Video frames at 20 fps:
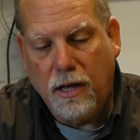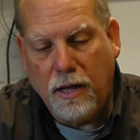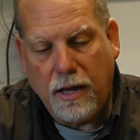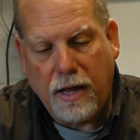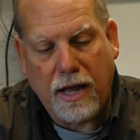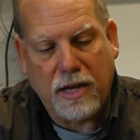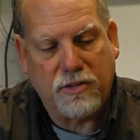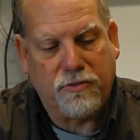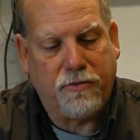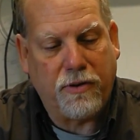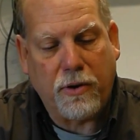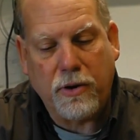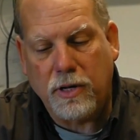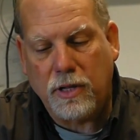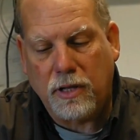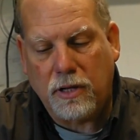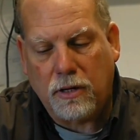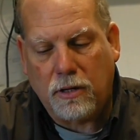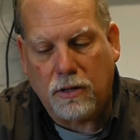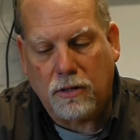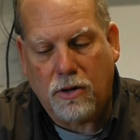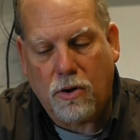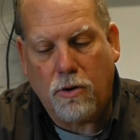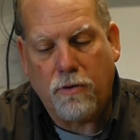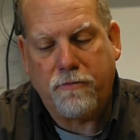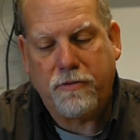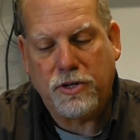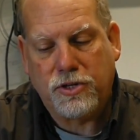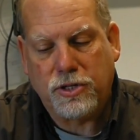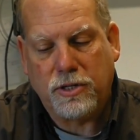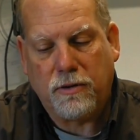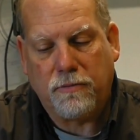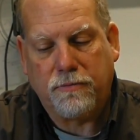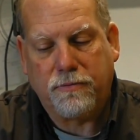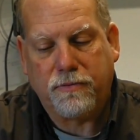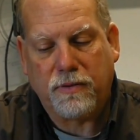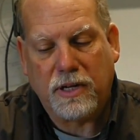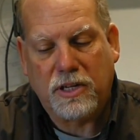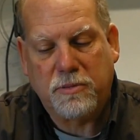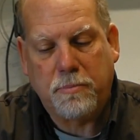It has very little coefficient
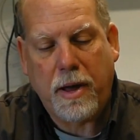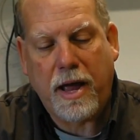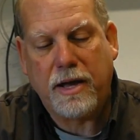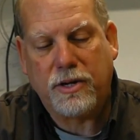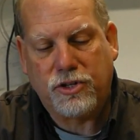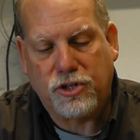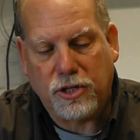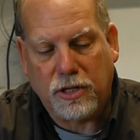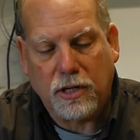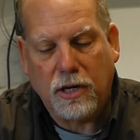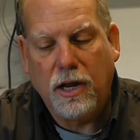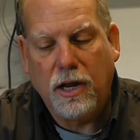of expansion,